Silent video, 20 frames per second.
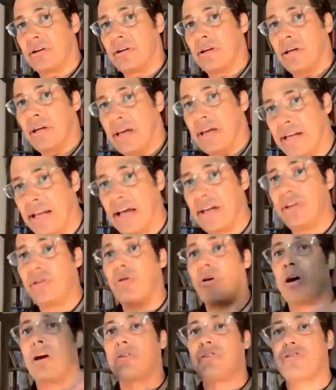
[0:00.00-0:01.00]
and now you
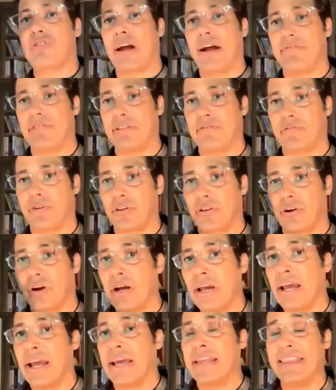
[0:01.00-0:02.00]
are traveling further.
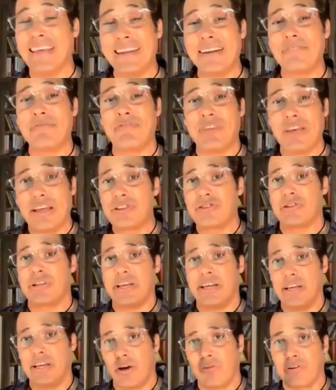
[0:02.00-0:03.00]
And then
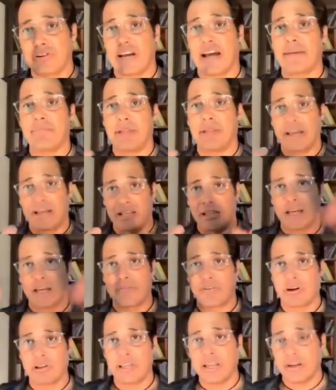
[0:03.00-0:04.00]
eventually, over time, like a lot of
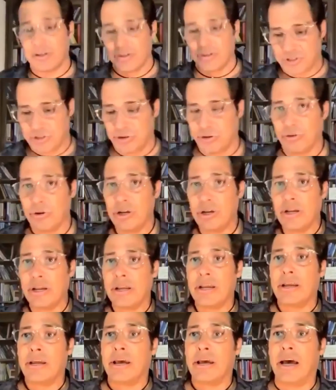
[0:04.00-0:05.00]
our leaders do,
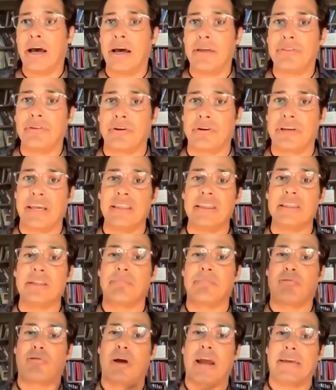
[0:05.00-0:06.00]
they're getting the
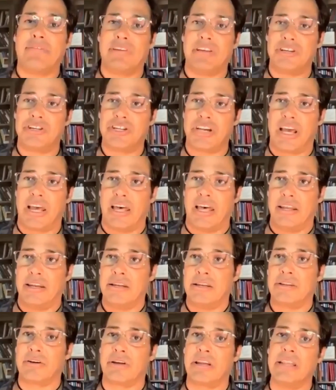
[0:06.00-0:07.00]
private jet,
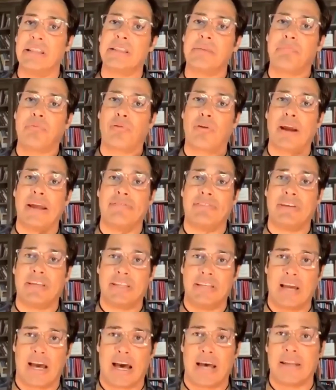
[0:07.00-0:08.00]
they're getting the private
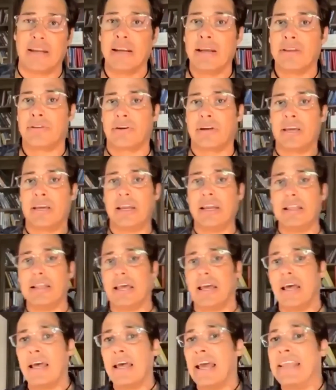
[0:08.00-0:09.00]
yacht, they're getting the.
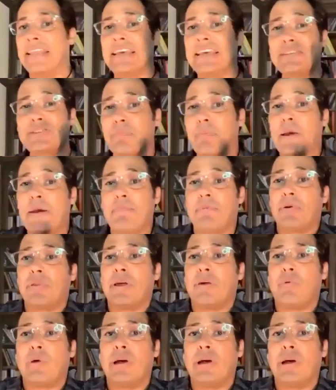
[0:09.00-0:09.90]
And these are people that we